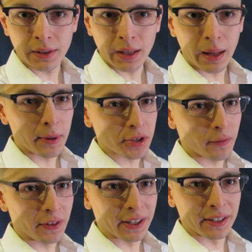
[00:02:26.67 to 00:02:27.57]
I'm not sure if
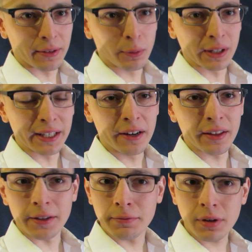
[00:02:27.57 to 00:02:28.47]
you can really hear
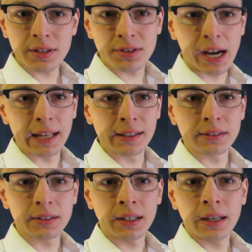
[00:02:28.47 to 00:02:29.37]
that. It's very silent.
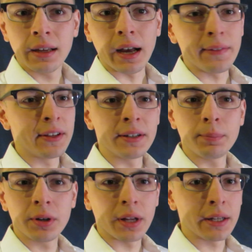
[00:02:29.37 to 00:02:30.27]
I didn't
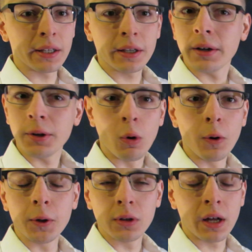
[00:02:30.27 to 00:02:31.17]
put any
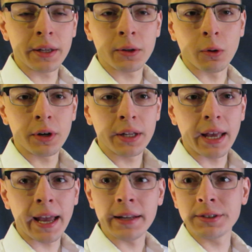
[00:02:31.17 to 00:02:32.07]
oil on it or any
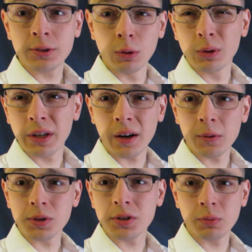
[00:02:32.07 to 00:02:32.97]
Andis Cool Care,
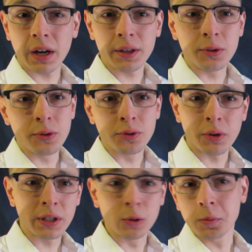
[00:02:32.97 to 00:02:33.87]
which is what I use, or
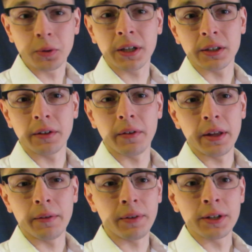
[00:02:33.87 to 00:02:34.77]
any lubricant
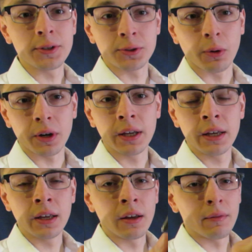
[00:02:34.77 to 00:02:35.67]
of any sort.
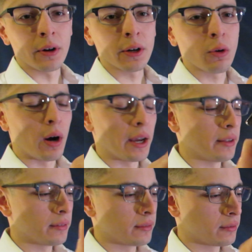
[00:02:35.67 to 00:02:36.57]
Very quiet.